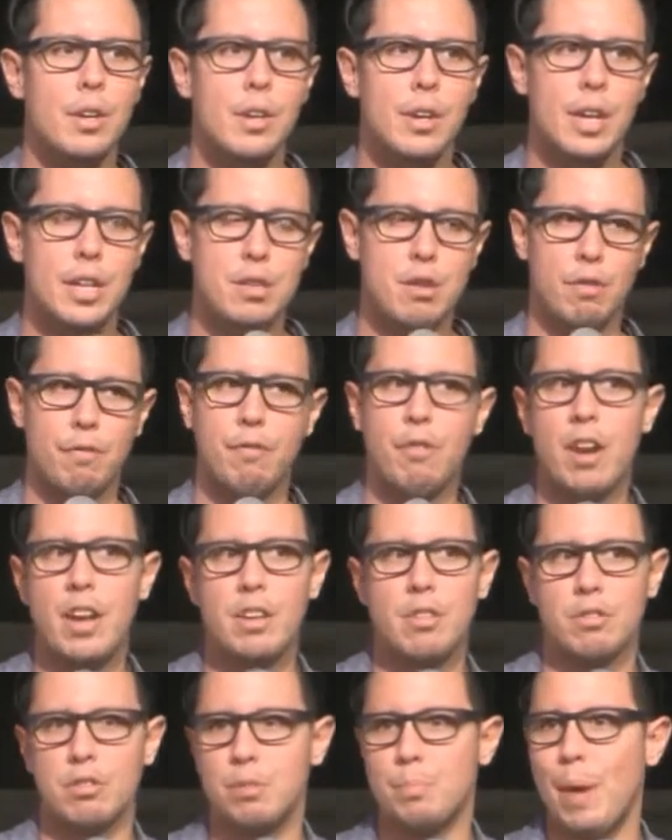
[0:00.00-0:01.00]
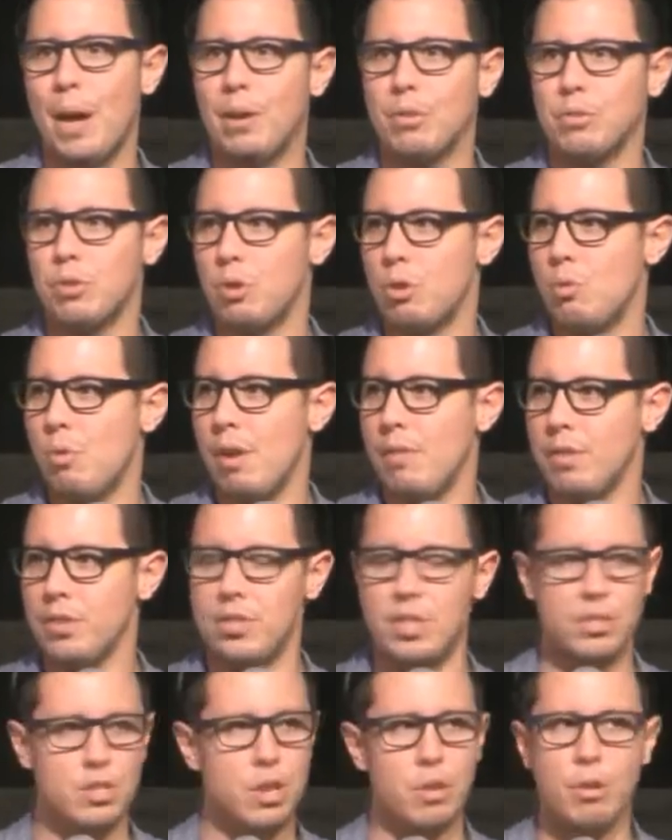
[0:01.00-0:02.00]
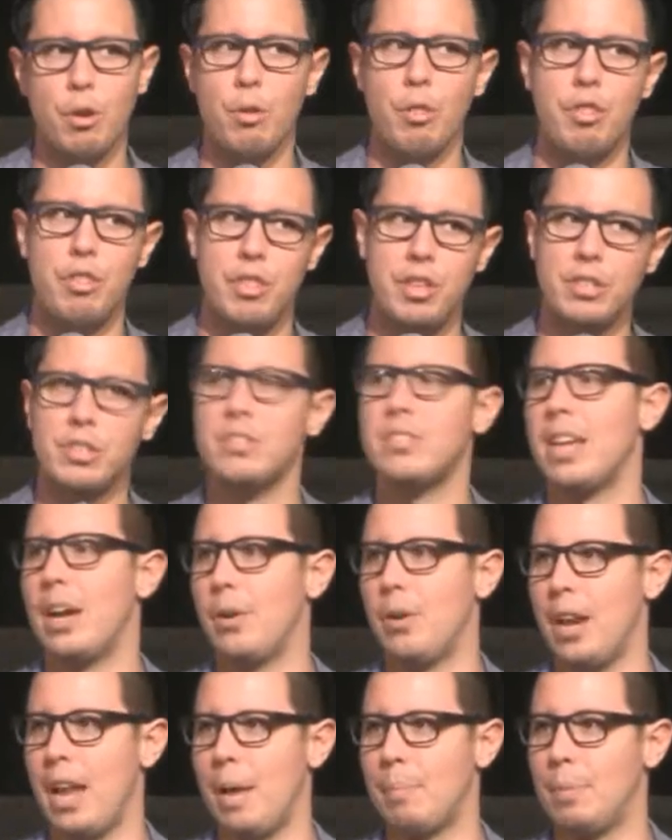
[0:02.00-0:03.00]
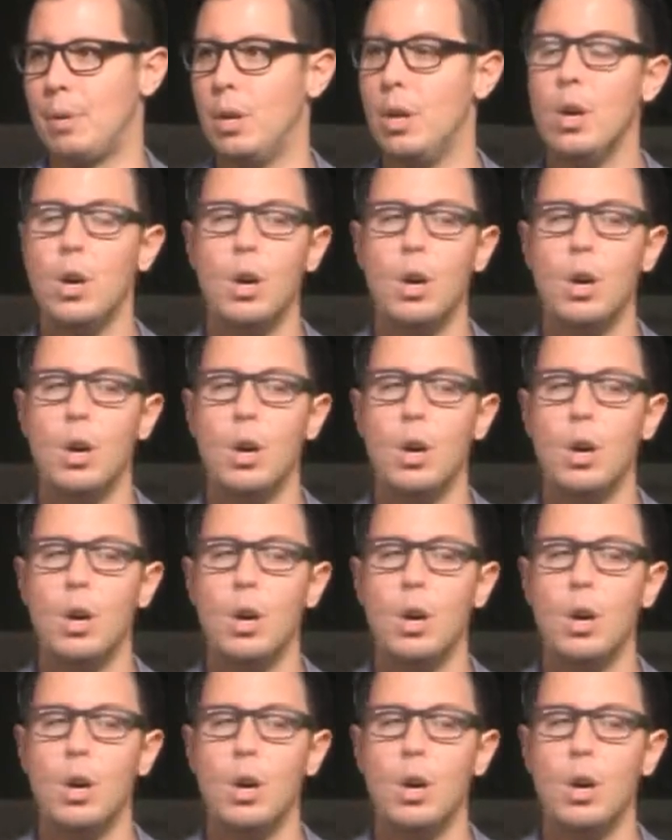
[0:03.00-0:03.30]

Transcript: And your friend or spouse or whoever says, no, this is how it happened.